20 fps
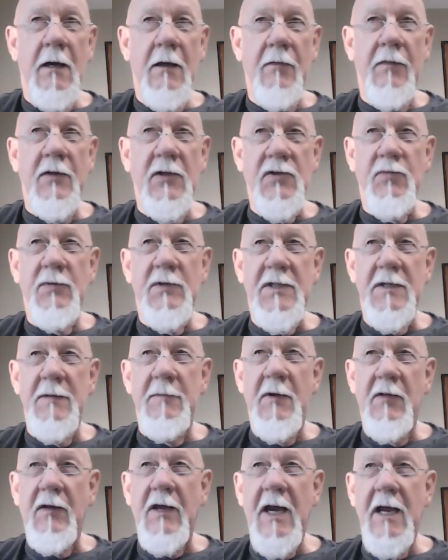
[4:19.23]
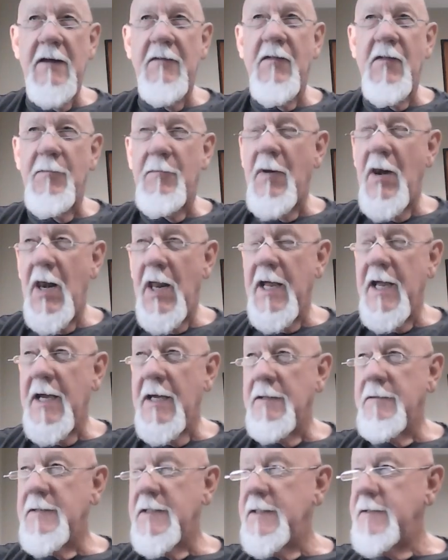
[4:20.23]
This was some other kind of a plant.
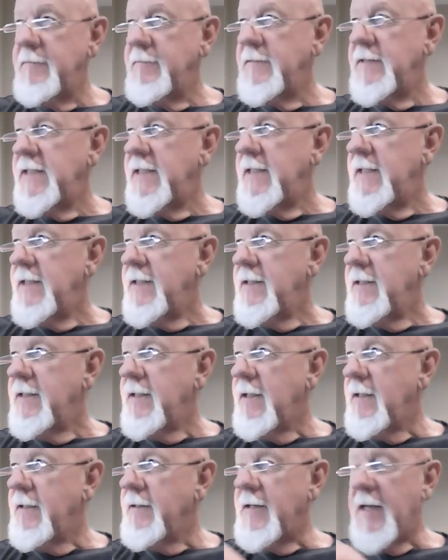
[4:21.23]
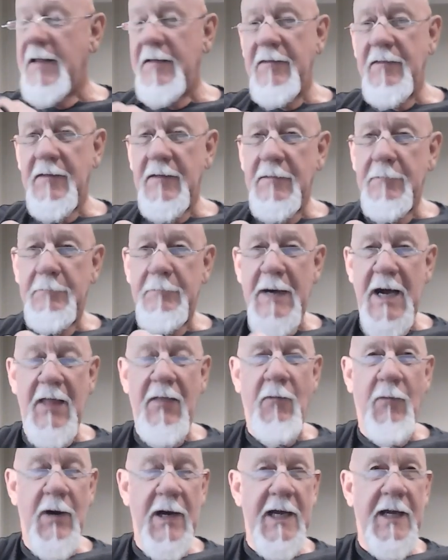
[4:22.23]
Now, by the
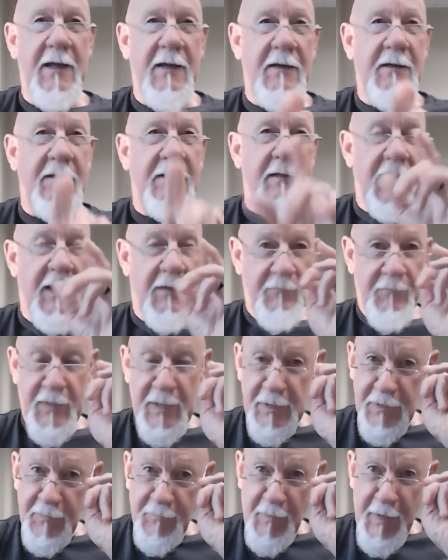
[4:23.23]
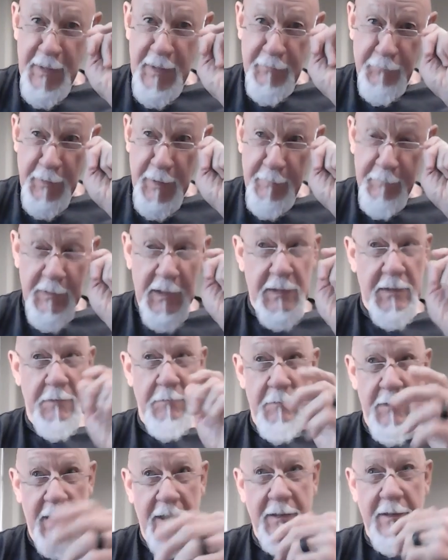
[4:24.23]
way, that Venus flytrap
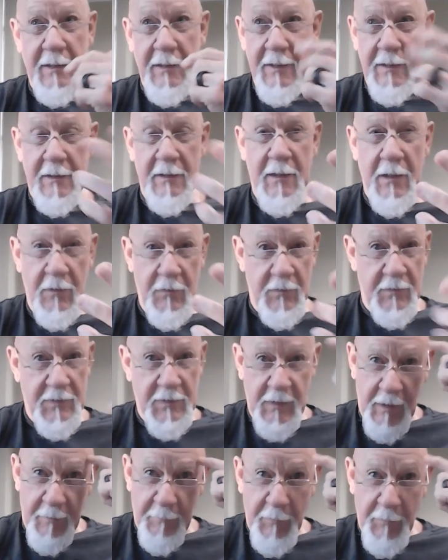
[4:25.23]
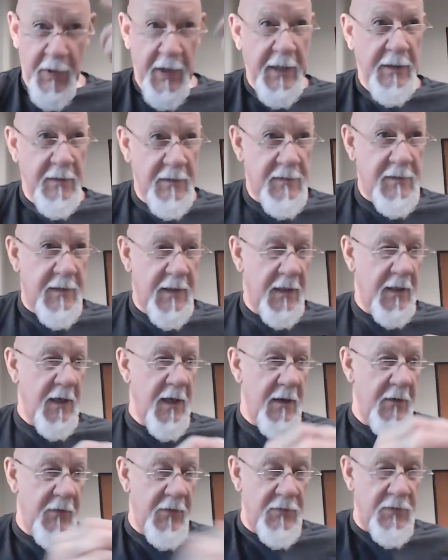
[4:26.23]
doesn't mean that it's got a brain that's saying,
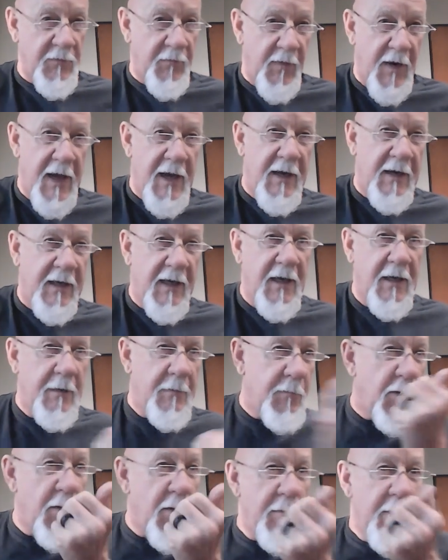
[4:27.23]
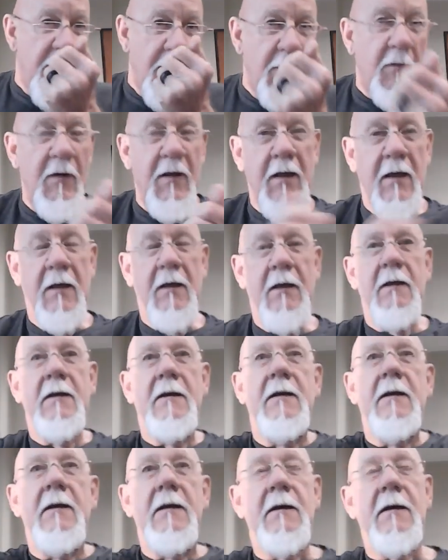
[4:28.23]
there's a fly, get it, boy, I'm hungry.
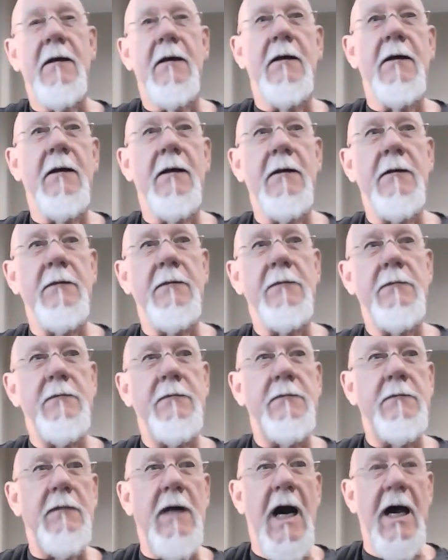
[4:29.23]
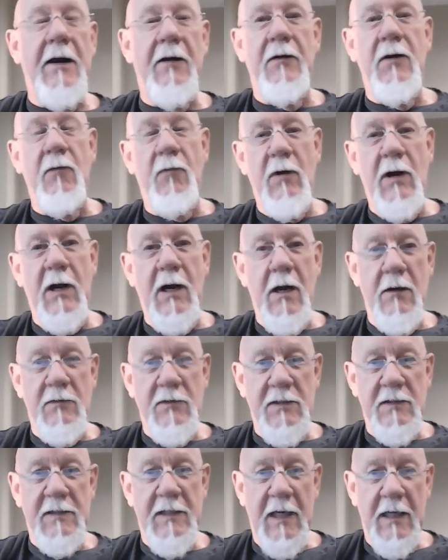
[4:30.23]
Uh, I don't know what
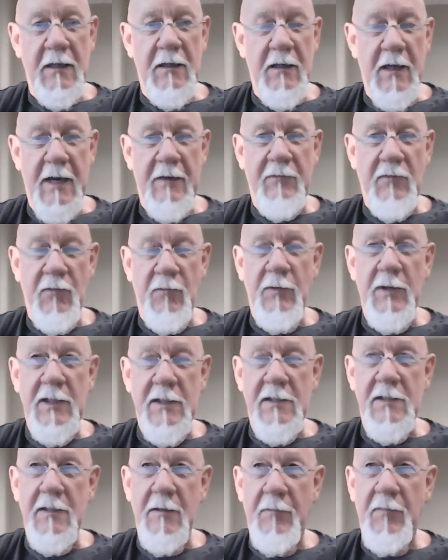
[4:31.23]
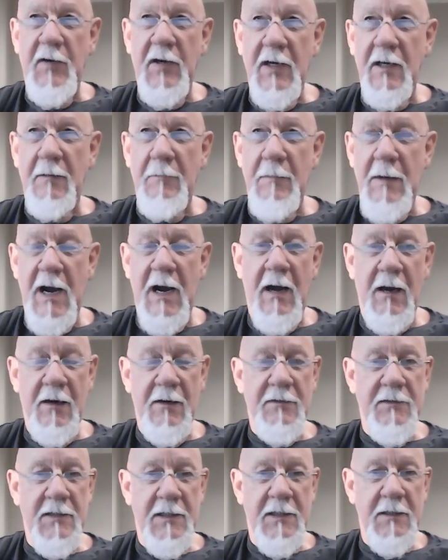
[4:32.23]
causes that. You'd have to read something in a
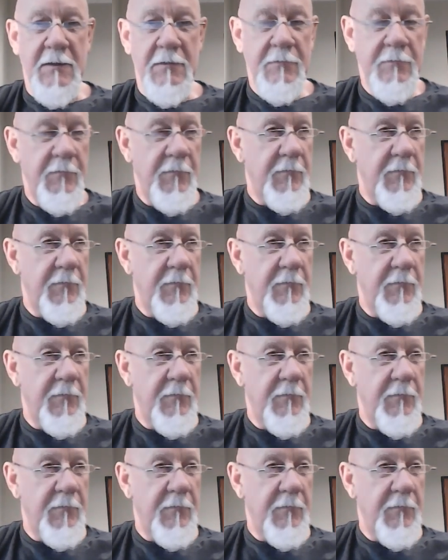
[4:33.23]
biology